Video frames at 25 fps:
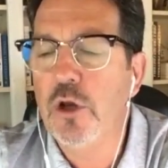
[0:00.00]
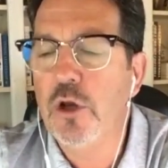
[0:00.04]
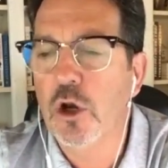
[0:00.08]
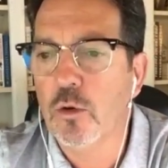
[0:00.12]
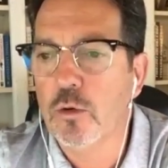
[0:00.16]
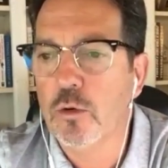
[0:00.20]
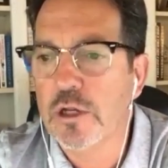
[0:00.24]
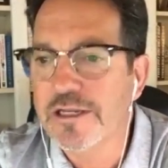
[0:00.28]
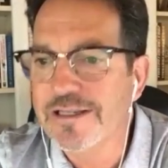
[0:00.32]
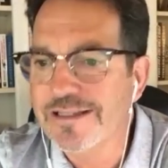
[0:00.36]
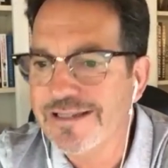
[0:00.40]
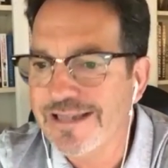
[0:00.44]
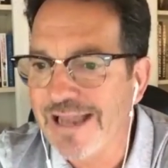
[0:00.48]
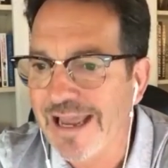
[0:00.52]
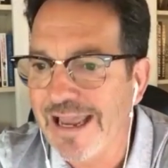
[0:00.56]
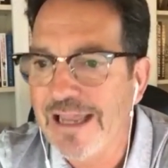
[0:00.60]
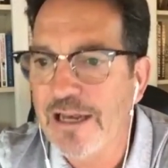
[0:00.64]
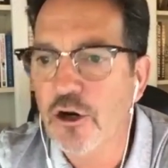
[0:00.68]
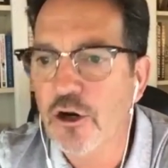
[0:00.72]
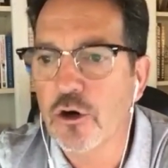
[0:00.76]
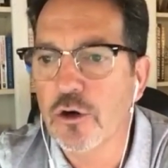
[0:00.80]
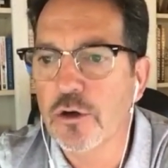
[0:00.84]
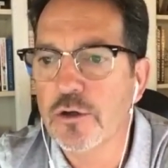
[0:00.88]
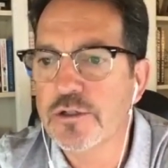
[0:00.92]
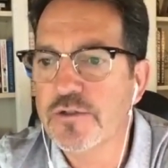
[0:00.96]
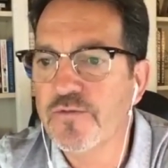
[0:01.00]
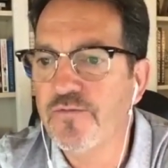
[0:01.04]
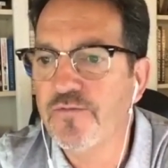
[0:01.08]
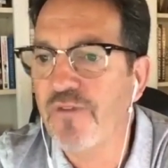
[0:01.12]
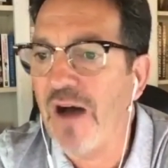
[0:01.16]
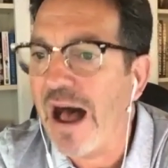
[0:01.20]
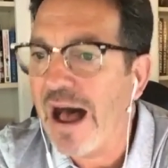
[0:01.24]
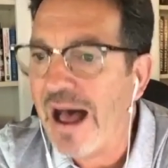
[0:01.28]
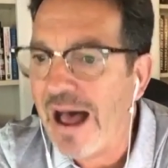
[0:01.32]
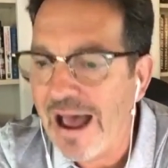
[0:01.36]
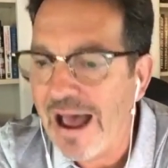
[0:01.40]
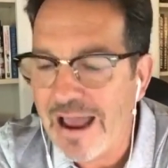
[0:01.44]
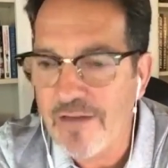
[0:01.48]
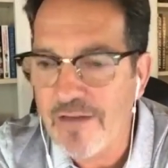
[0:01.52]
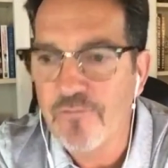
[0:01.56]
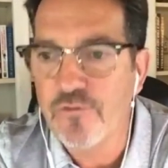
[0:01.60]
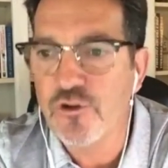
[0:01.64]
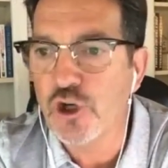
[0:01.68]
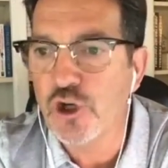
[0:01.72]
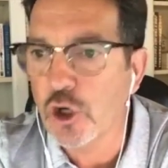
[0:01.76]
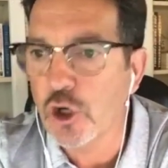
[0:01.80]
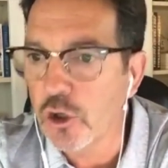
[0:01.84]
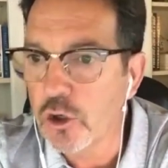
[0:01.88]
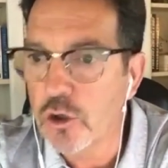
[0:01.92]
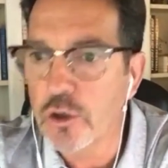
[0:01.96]
containers, 5
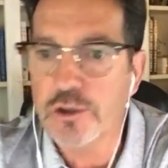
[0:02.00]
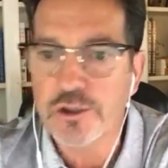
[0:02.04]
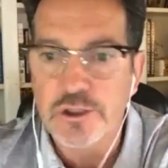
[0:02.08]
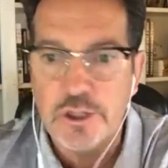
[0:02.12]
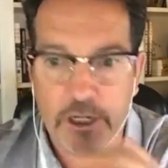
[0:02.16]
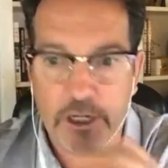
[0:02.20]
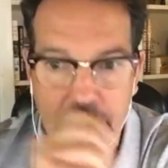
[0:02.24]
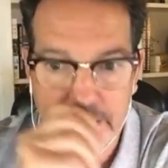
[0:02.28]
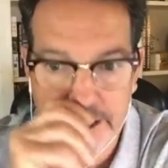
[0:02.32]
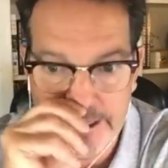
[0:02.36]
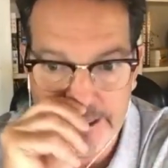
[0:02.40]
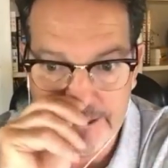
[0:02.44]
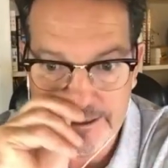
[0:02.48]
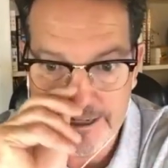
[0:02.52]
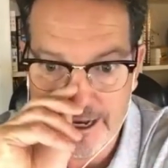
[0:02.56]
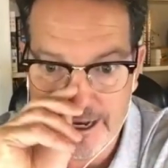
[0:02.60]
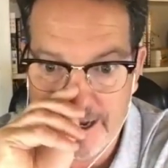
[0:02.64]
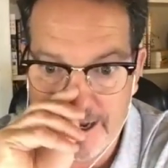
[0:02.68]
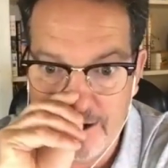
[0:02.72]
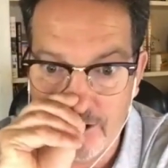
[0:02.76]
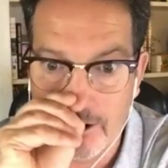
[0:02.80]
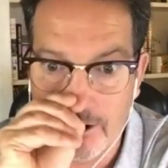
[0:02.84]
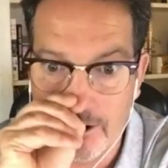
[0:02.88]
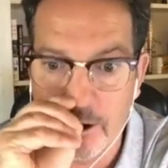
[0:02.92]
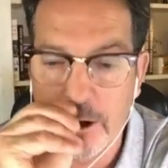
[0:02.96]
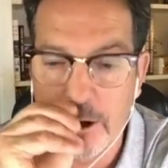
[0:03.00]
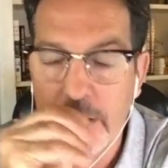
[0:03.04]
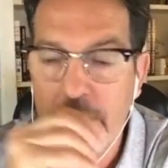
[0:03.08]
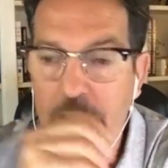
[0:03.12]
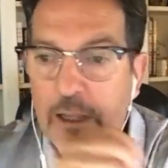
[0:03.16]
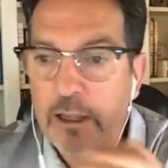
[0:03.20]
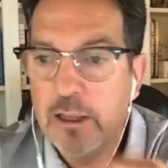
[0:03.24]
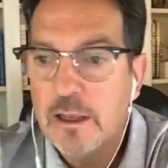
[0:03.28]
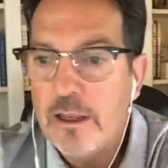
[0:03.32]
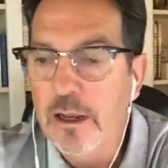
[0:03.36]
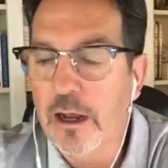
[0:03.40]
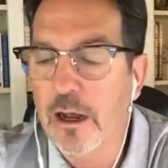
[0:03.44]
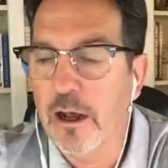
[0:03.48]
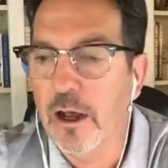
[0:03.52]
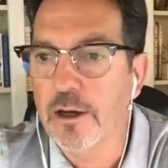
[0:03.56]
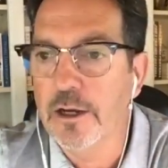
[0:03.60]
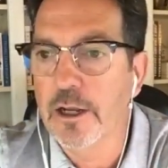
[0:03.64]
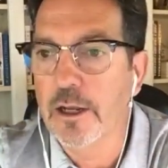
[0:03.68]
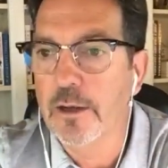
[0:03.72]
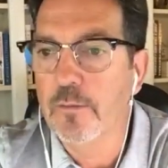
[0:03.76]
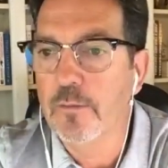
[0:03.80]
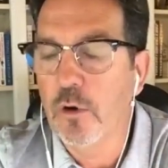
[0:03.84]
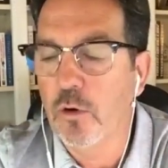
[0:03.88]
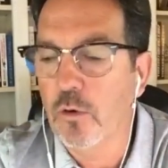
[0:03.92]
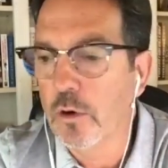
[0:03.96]
turns on a container
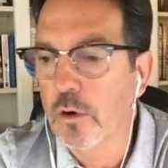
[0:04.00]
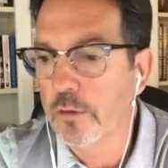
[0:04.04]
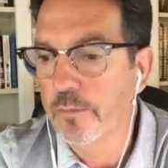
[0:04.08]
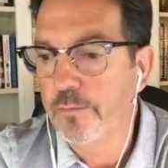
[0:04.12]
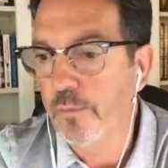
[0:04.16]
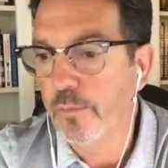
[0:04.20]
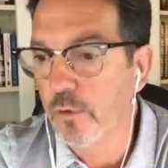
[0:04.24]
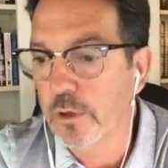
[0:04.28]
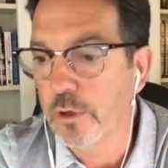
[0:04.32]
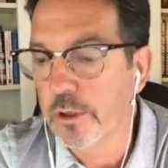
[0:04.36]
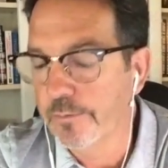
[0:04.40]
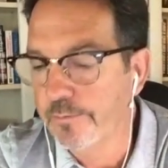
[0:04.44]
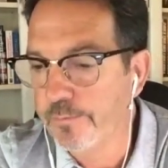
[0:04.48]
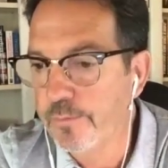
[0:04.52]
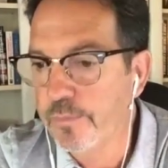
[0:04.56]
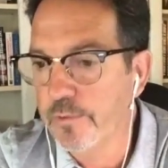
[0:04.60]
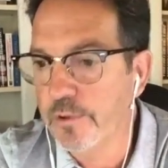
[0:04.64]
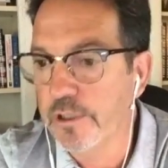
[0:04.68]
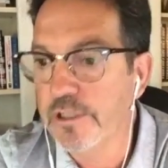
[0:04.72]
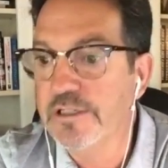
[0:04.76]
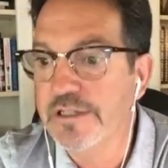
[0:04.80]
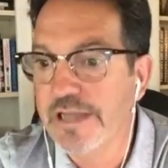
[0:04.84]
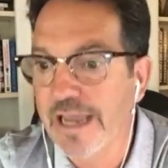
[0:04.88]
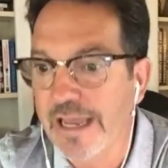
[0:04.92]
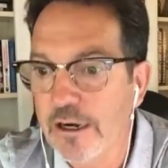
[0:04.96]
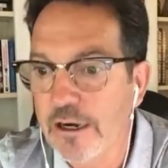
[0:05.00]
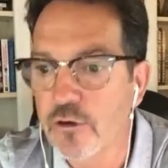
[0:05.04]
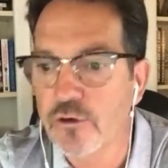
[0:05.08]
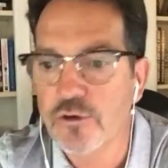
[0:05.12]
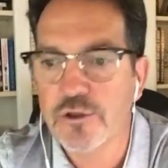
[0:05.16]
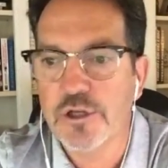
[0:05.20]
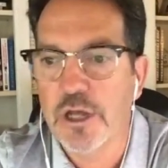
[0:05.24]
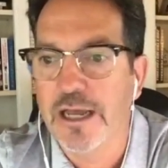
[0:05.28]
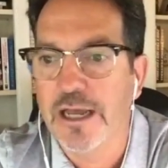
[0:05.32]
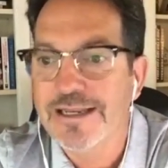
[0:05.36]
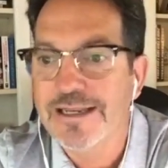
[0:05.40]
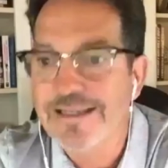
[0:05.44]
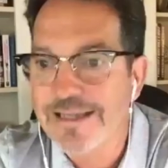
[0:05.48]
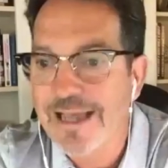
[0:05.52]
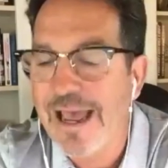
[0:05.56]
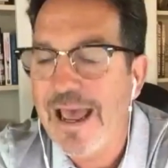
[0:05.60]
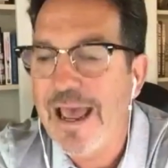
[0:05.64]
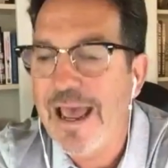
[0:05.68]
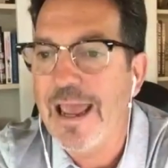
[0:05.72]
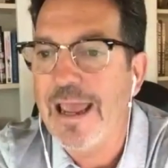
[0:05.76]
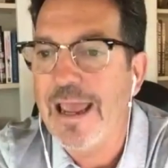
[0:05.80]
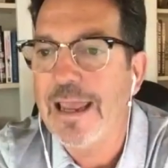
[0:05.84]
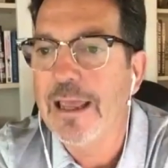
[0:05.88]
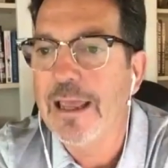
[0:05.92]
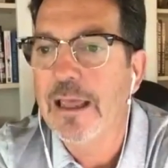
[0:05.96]
or containers a
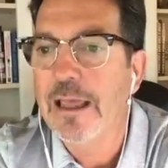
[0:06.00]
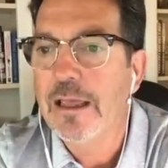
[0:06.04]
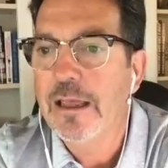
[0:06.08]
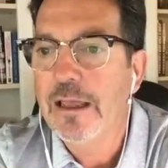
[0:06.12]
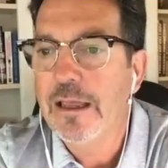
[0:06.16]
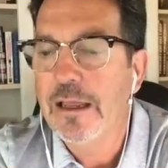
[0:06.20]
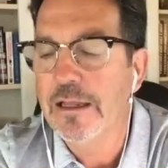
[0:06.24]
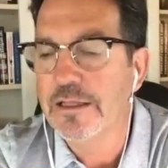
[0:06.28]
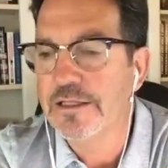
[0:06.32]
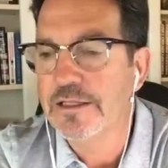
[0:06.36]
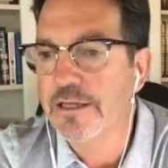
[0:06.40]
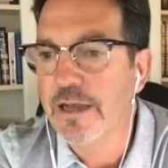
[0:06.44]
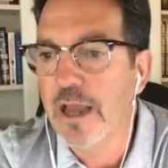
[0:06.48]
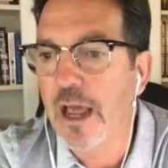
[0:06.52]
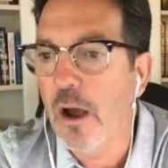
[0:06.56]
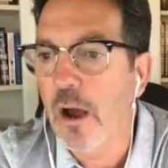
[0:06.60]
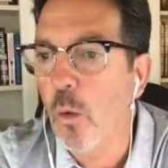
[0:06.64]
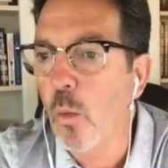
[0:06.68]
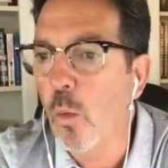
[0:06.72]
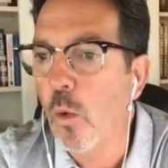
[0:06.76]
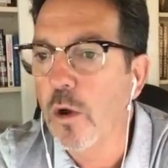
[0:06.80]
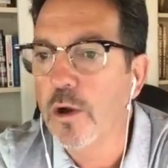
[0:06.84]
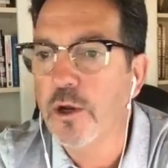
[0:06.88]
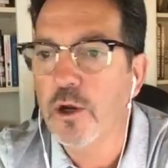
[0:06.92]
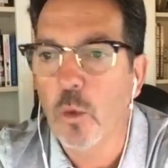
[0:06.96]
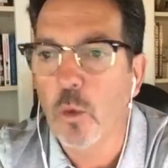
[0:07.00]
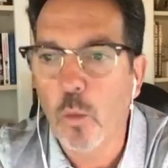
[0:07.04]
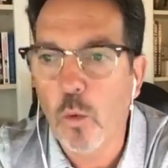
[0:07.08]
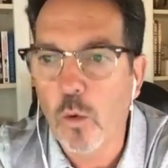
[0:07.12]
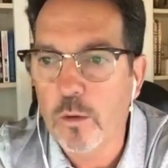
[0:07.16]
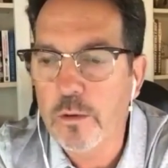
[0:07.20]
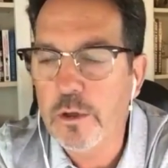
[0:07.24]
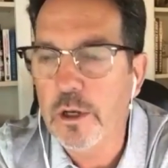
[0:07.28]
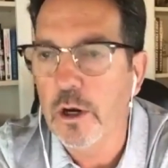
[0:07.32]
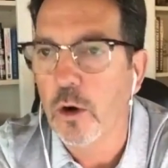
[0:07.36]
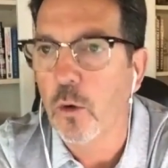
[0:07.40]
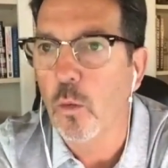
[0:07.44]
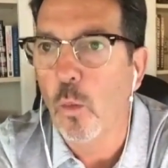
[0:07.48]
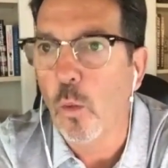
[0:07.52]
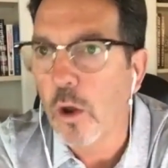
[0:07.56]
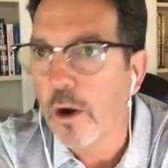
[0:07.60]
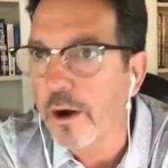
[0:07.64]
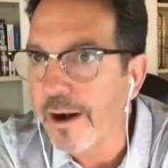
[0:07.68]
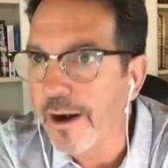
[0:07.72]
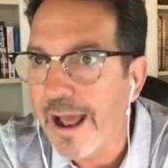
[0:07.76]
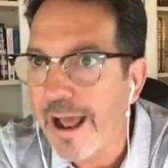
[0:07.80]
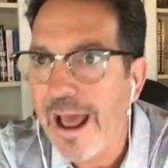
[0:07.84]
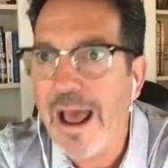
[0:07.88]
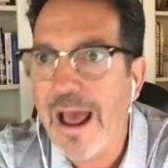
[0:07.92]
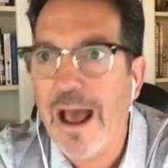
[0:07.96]
day. It's now 1 to
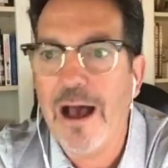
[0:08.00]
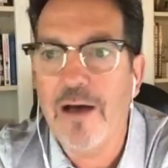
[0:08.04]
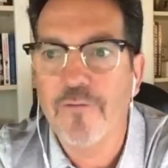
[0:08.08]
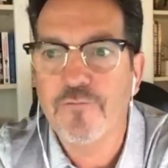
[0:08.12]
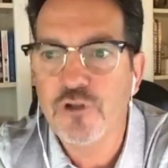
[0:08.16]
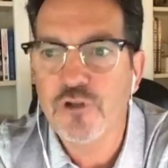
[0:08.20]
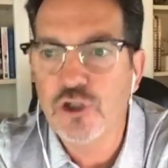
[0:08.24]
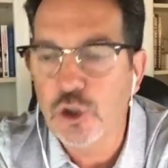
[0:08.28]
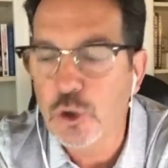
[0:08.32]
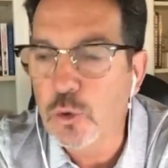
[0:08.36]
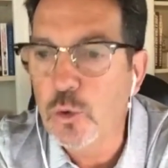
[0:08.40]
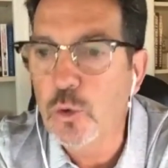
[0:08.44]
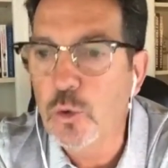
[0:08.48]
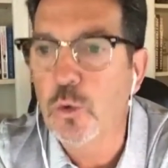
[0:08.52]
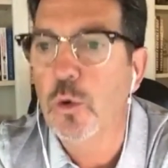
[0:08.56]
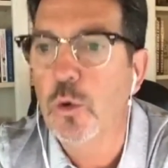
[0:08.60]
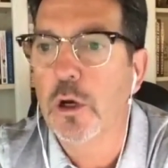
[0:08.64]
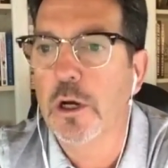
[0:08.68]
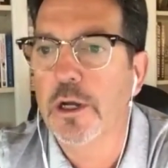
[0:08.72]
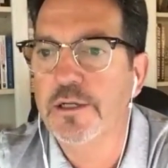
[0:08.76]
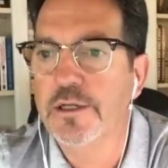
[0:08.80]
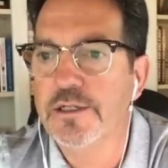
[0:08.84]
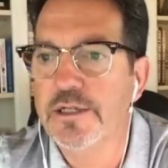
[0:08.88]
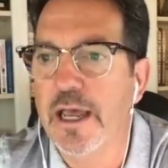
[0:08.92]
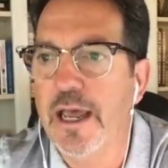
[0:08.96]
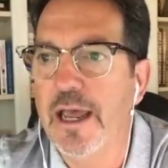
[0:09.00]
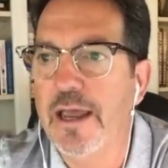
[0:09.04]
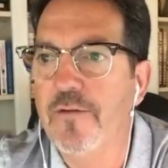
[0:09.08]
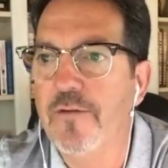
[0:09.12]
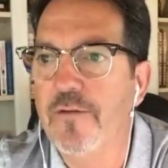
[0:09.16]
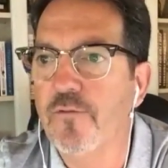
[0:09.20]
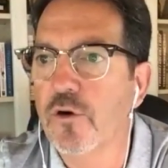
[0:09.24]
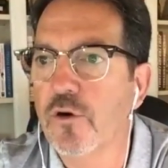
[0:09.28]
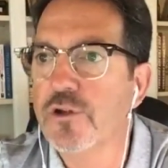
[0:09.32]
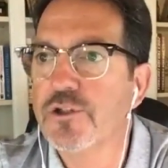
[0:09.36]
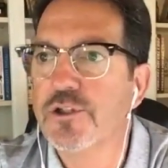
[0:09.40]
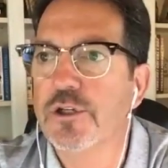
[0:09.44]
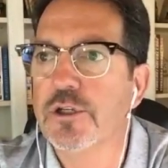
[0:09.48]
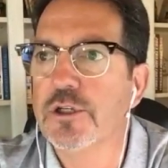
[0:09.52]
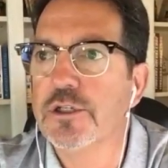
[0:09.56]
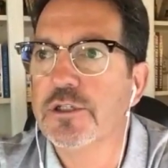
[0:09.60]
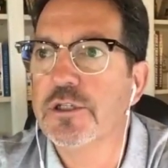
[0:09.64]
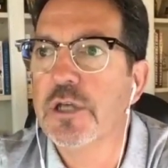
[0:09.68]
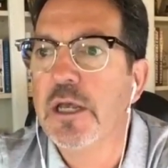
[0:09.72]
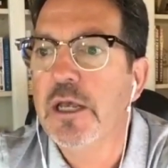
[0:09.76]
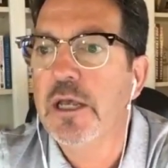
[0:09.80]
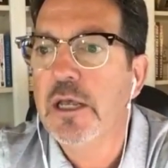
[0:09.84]
1.5, 2 a day versus